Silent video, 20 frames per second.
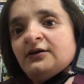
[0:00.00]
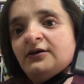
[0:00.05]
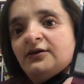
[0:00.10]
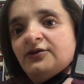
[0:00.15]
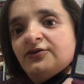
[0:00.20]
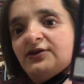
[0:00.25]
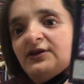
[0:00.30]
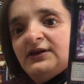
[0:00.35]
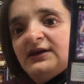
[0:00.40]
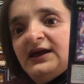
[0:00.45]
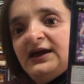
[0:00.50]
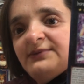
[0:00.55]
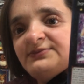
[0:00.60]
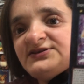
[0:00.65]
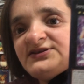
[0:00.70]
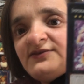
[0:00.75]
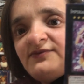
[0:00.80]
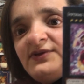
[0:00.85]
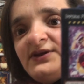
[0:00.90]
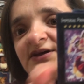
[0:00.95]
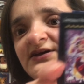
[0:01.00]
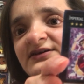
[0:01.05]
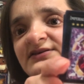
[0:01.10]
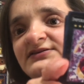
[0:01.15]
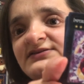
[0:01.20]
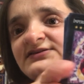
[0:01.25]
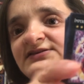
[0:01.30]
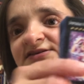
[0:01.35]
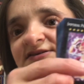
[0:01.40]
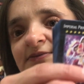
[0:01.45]
the names of
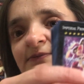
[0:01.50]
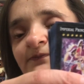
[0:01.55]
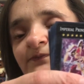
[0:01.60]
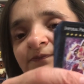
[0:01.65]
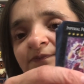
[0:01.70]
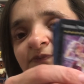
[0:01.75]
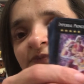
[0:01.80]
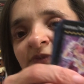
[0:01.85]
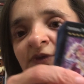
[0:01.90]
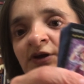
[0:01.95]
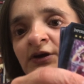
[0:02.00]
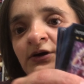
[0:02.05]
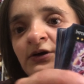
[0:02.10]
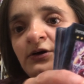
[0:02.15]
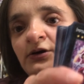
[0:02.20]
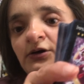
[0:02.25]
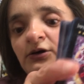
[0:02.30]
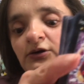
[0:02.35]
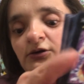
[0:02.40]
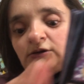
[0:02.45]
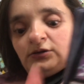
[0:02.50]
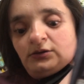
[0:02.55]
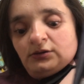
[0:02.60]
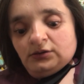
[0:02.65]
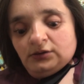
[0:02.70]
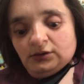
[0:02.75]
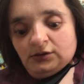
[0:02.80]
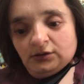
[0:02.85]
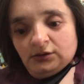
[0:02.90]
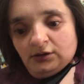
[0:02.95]
these
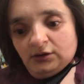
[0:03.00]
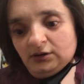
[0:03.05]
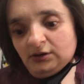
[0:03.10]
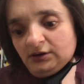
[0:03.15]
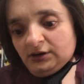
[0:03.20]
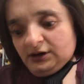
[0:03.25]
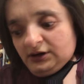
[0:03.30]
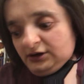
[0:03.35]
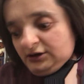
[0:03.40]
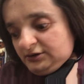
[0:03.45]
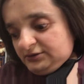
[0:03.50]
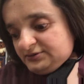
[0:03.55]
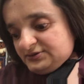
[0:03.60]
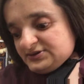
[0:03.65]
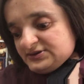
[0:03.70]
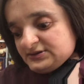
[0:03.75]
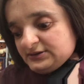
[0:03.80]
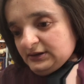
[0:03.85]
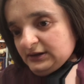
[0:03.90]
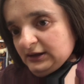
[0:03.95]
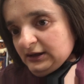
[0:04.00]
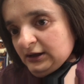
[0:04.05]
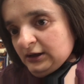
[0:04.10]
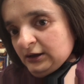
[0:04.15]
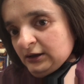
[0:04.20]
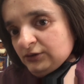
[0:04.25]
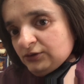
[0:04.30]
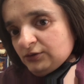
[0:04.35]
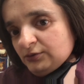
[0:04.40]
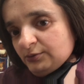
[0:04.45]
cards
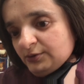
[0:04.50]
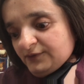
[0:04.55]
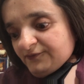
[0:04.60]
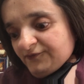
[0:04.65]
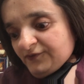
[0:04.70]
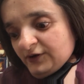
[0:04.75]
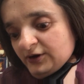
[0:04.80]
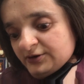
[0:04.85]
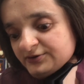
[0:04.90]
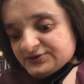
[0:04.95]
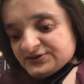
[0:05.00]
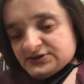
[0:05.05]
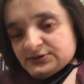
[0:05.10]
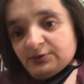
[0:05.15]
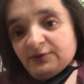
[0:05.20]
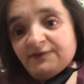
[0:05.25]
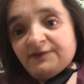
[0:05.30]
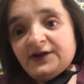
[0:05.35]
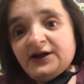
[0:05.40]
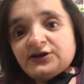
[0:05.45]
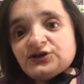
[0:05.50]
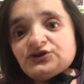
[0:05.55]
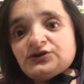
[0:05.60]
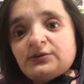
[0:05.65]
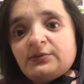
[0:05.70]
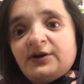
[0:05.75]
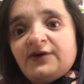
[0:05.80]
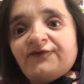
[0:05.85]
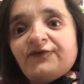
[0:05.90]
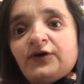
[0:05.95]
in the reverse reflection
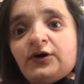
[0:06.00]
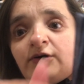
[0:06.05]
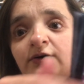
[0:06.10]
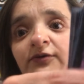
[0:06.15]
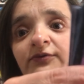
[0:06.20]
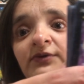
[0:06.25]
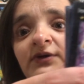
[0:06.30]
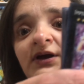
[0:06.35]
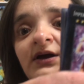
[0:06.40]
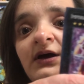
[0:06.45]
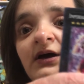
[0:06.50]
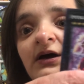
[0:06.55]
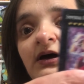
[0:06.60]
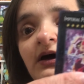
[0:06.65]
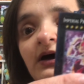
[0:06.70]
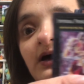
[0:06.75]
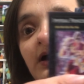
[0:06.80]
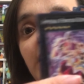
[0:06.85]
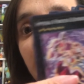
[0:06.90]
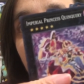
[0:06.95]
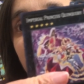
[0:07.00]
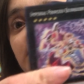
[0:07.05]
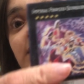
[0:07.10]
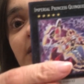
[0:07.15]
of my phone. And